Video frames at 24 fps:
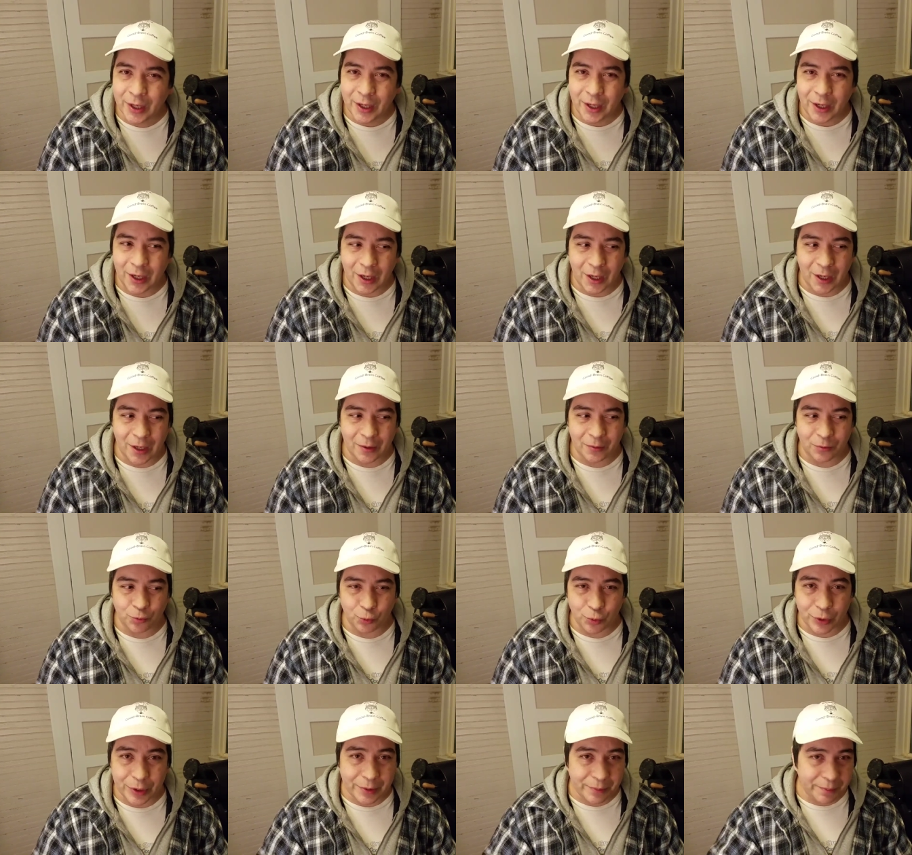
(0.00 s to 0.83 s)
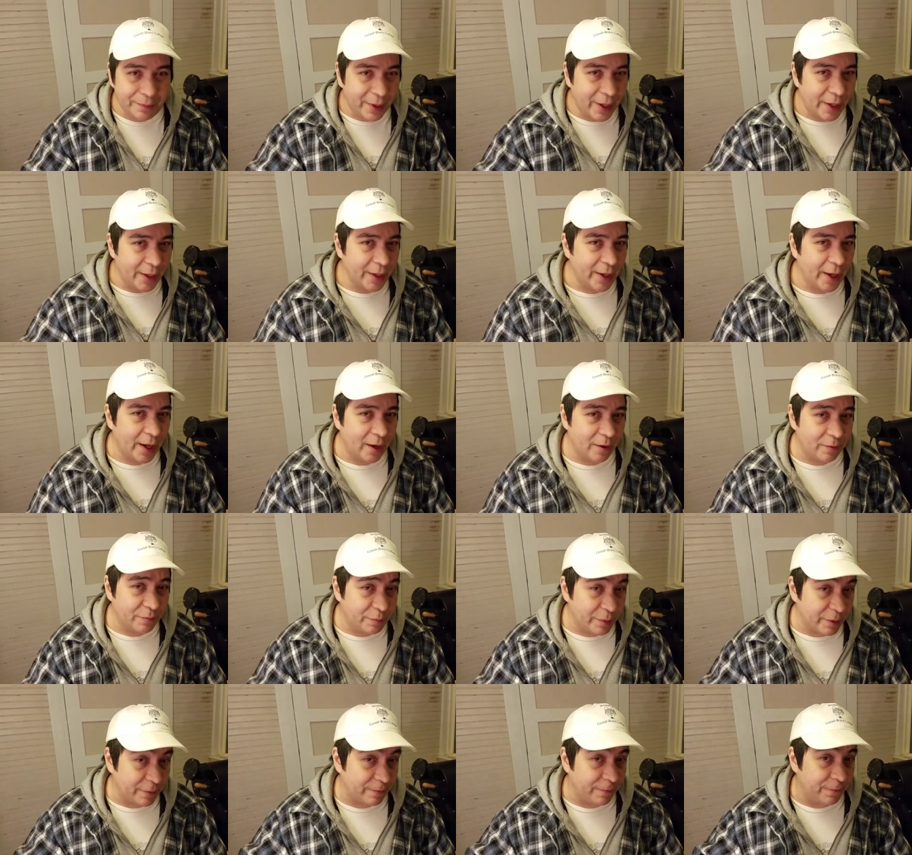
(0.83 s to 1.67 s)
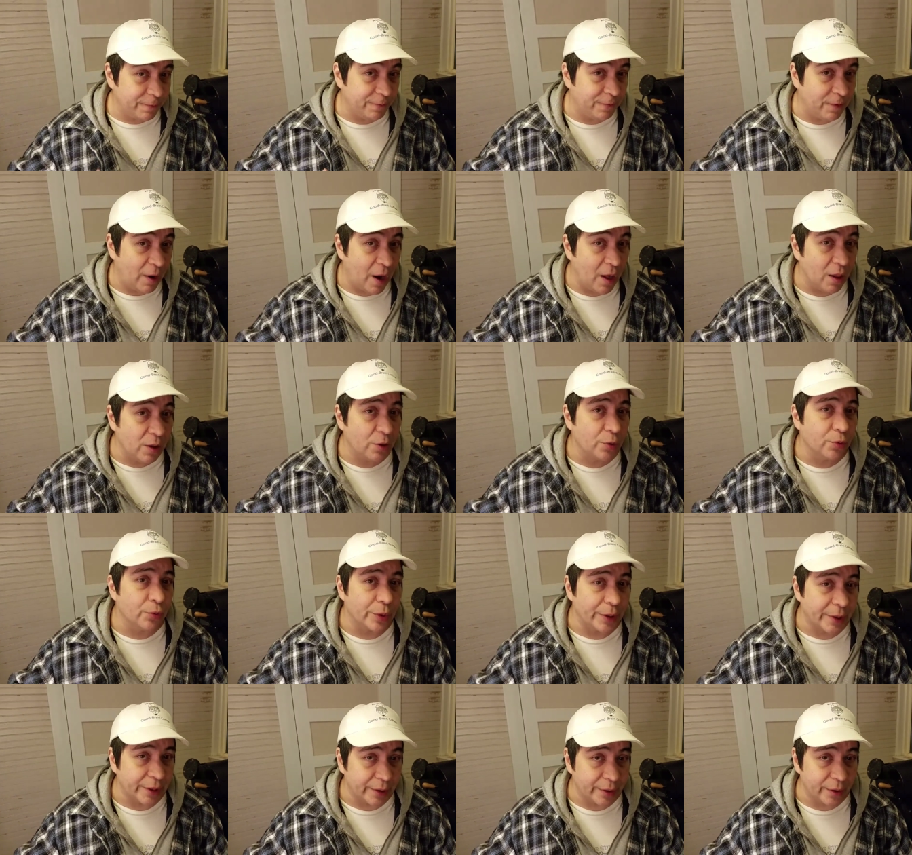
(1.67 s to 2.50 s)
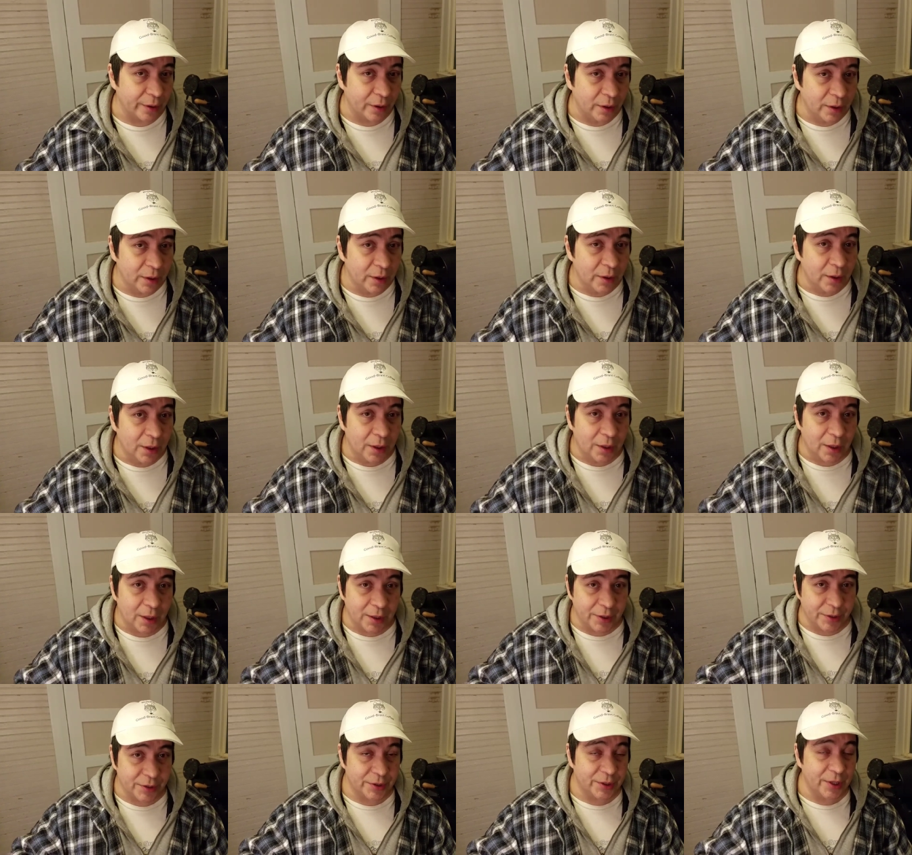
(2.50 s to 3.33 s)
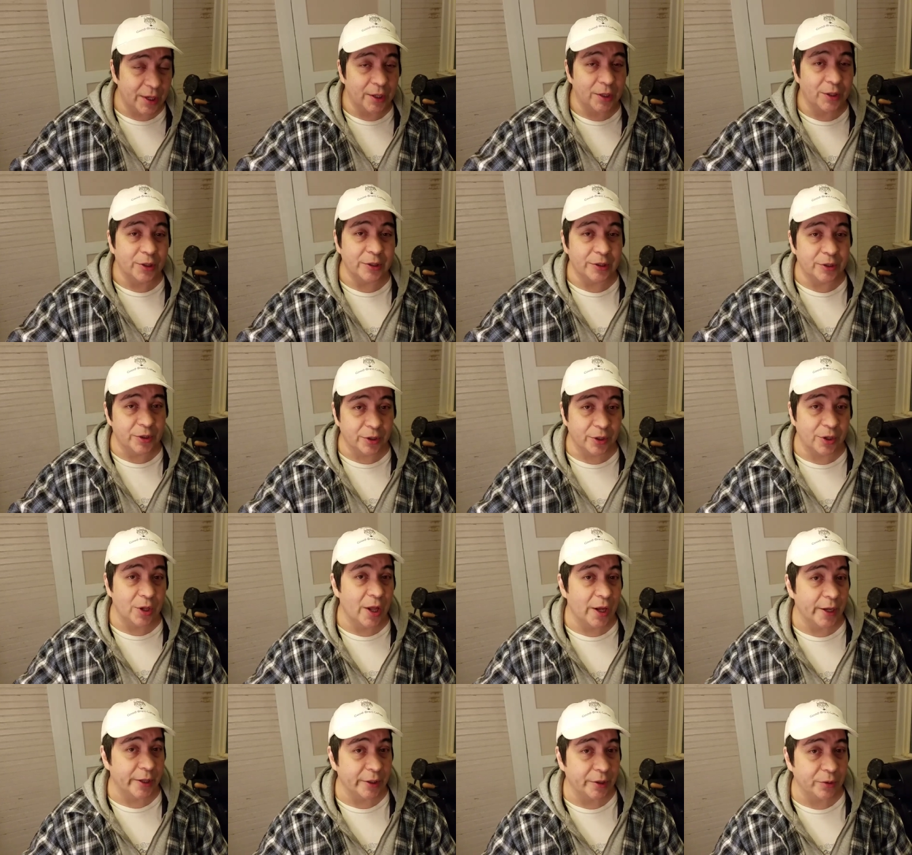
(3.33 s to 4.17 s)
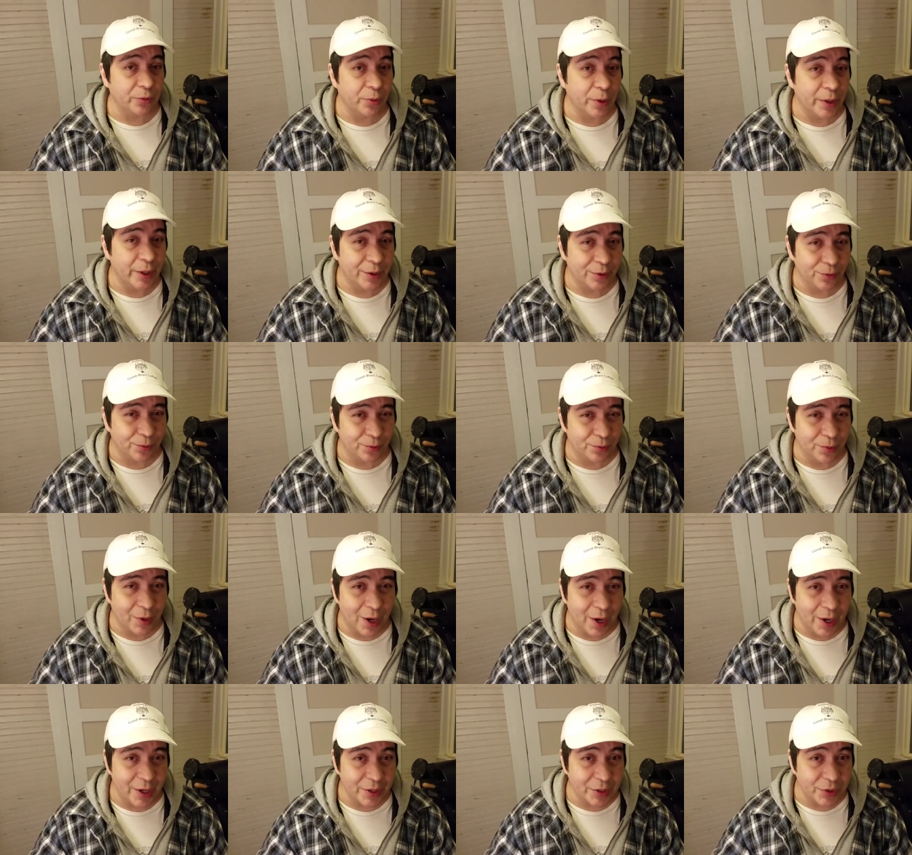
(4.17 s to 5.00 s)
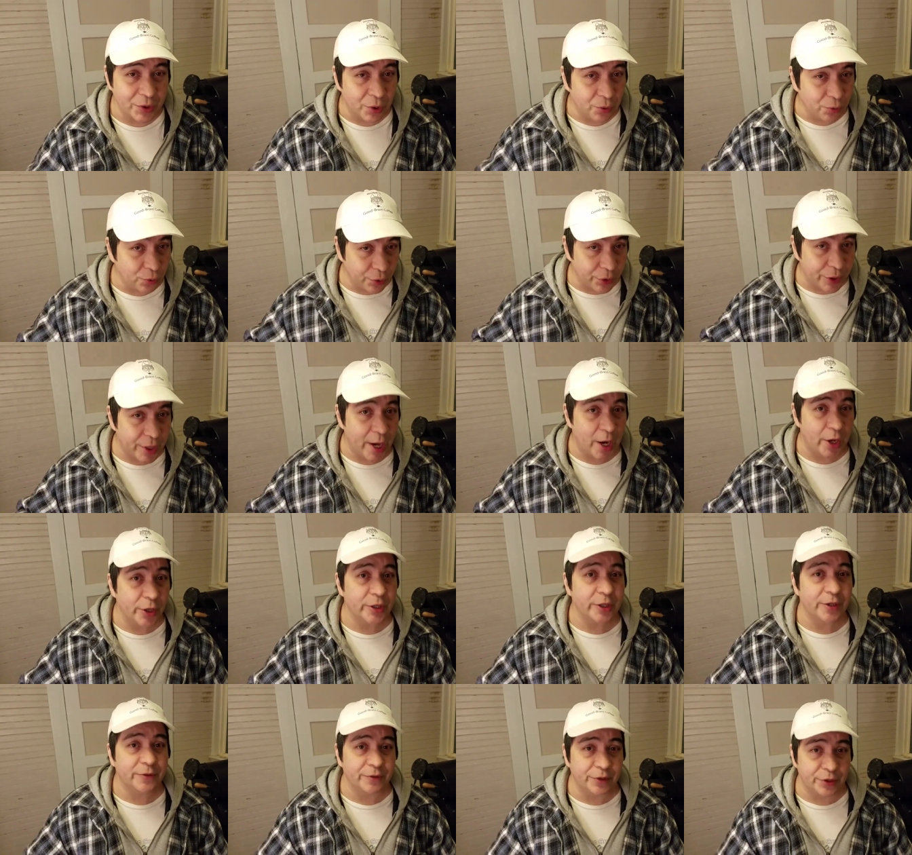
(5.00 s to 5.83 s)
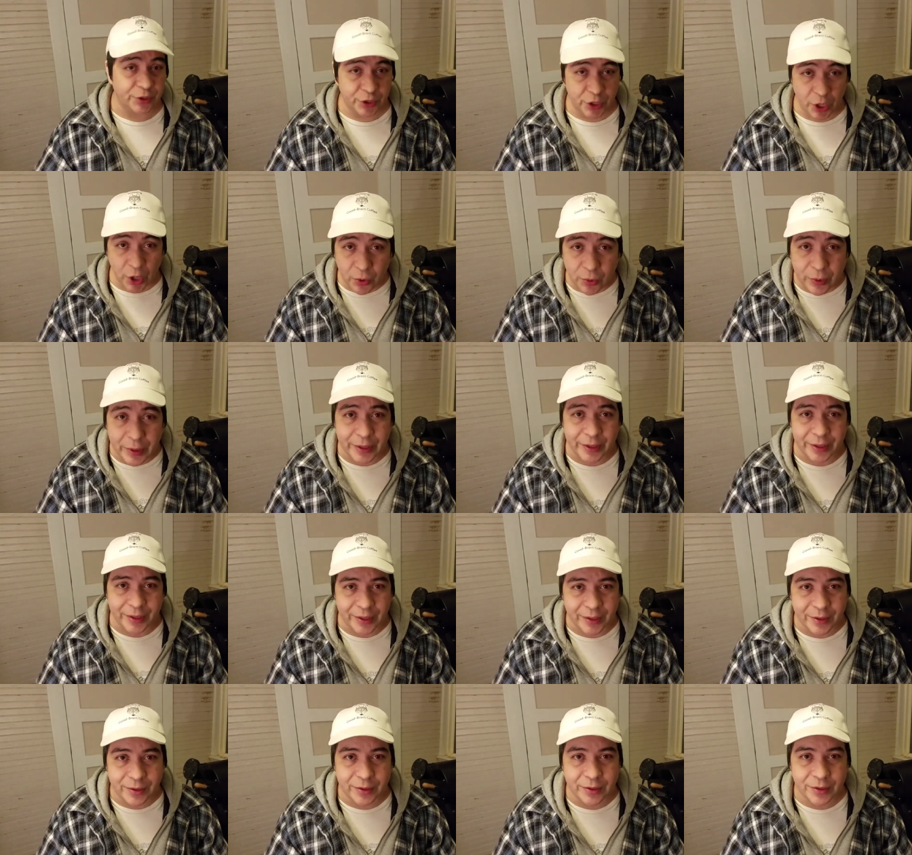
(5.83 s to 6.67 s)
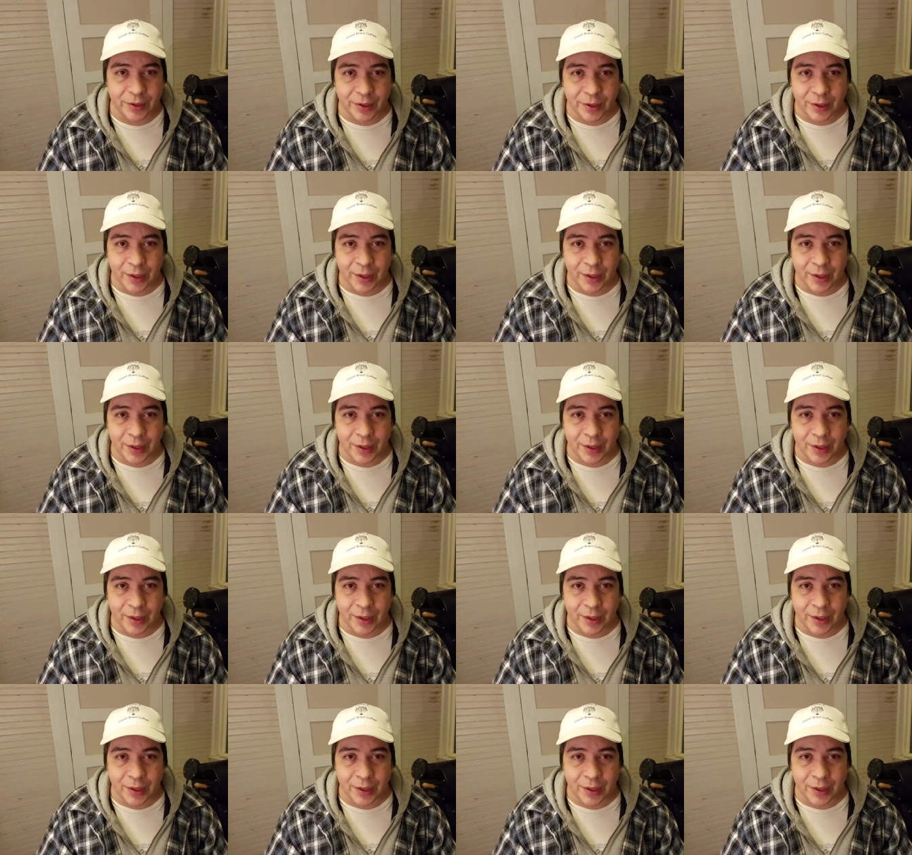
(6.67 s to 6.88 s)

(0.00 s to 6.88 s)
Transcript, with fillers: Uh, we may have been following a steadily declining rate of rise without even knowing it.